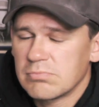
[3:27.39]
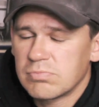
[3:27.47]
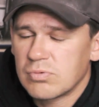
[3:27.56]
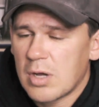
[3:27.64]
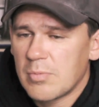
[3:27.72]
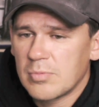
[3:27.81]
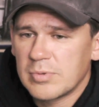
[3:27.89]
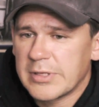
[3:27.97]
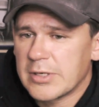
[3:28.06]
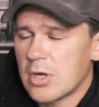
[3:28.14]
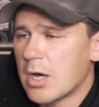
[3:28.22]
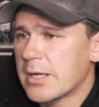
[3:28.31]
Probably
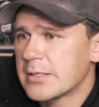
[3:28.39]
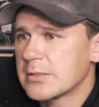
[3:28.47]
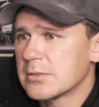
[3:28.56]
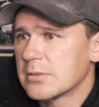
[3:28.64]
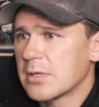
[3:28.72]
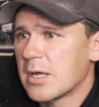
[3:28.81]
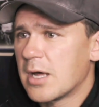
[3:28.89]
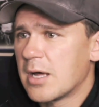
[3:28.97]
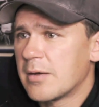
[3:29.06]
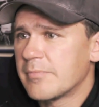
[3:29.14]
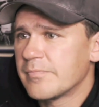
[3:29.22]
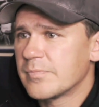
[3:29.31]
not.
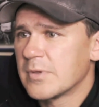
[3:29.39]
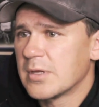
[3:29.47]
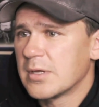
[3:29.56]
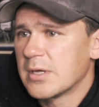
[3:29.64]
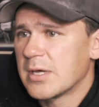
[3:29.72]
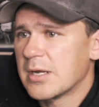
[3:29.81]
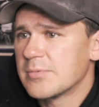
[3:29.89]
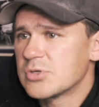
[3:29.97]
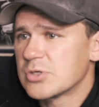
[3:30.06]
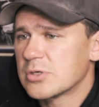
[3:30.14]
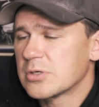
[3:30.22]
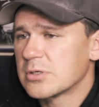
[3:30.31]
And I'm
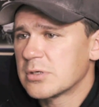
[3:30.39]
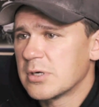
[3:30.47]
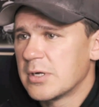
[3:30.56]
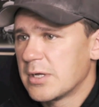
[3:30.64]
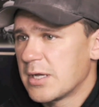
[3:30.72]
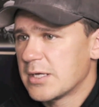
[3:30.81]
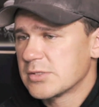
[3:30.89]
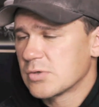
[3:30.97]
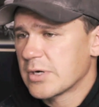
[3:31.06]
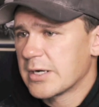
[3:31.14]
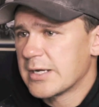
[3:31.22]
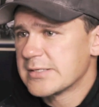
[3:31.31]
sure as
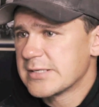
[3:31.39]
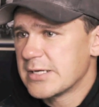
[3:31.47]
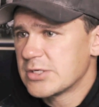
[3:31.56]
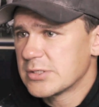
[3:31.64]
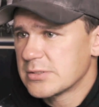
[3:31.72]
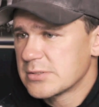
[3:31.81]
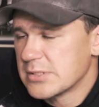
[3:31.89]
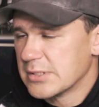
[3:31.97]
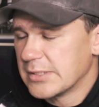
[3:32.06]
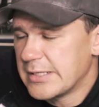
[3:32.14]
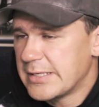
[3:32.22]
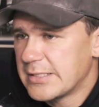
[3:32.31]
organizations
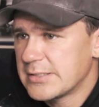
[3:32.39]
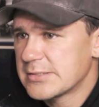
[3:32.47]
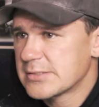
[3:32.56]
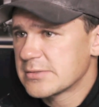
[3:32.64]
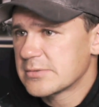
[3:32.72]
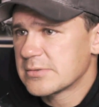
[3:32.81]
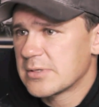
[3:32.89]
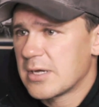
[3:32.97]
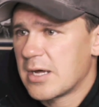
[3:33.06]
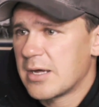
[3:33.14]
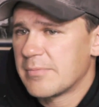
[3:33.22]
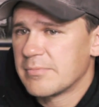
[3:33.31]
and leagues,
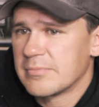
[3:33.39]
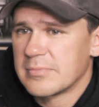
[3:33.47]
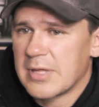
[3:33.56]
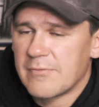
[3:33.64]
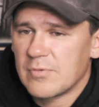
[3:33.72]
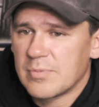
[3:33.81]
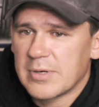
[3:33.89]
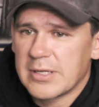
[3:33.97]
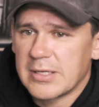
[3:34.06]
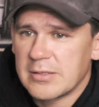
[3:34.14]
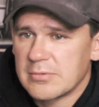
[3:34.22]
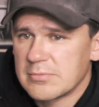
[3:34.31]

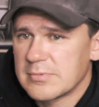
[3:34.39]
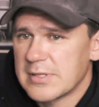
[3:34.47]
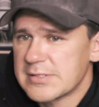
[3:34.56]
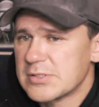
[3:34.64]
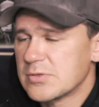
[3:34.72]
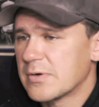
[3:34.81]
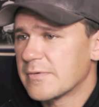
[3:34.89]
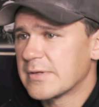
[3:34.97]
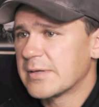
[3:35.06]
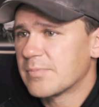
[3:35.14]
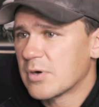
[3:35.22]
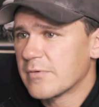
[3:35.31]
everybody doesn't do
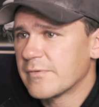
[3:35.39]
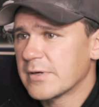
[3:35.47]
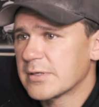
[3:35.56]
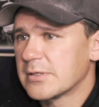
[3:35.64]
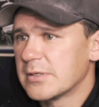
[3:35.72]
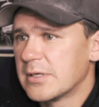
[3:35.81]
everything perfect.